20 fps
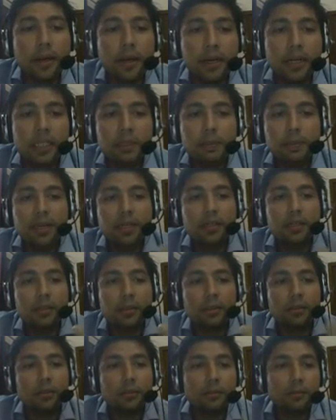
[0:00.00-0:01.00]
it
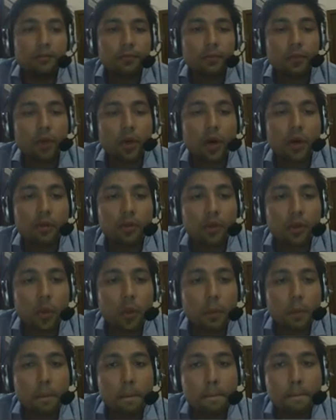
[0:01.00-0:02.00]
spreads throughout the
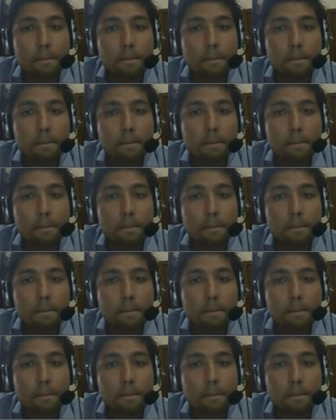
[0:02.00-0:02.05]
room,